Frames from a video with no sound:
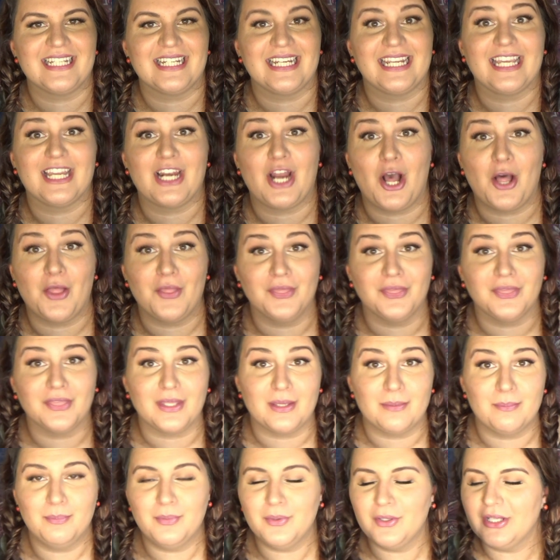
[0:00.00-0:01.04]
did get on
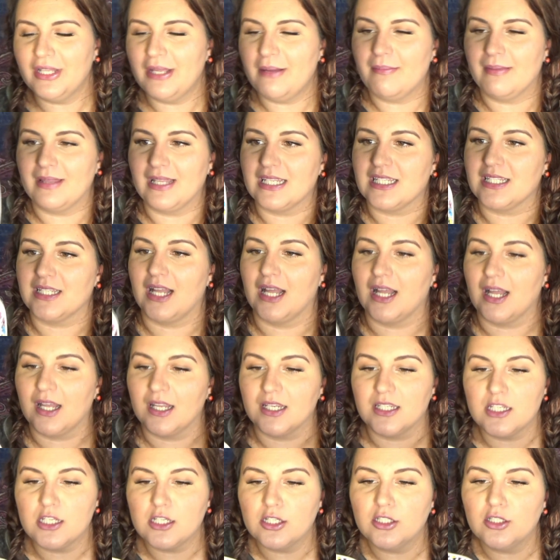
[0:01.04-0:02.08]
the bullet, but that's not
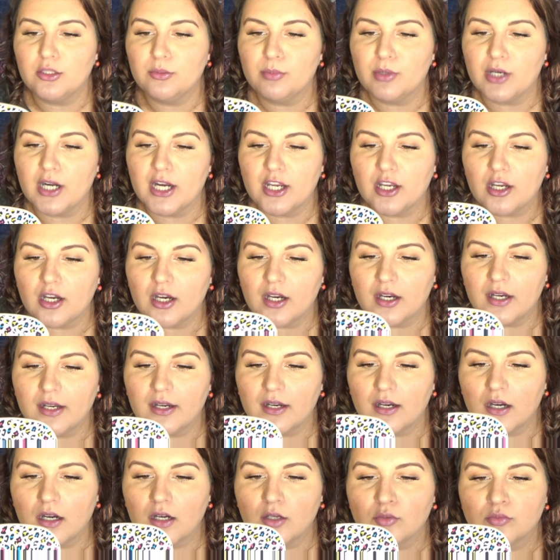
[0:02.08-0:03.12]
a deal breaker
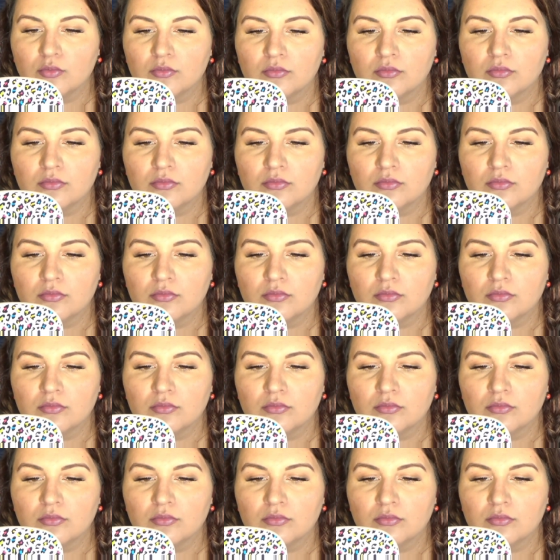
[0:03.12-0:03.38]
here.